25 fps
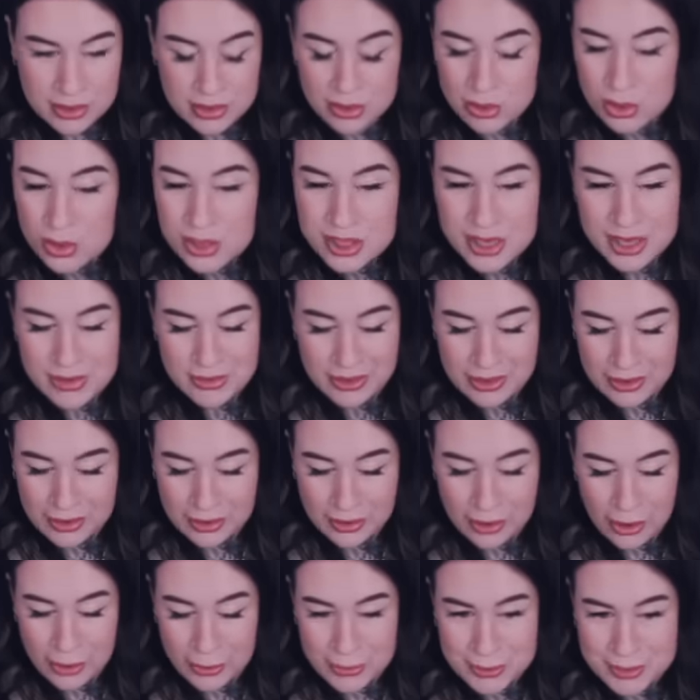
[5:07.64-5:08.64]
Not even
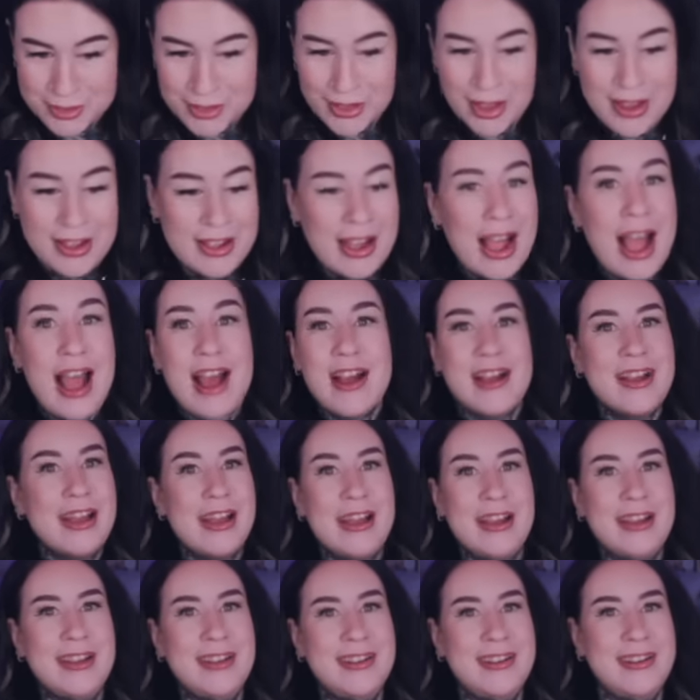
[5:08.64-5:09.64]
close, like
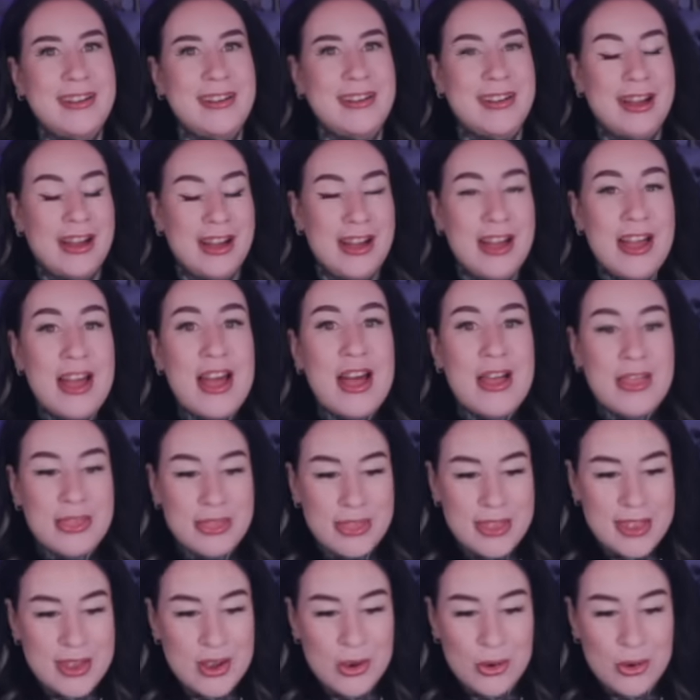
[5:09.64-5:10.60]
the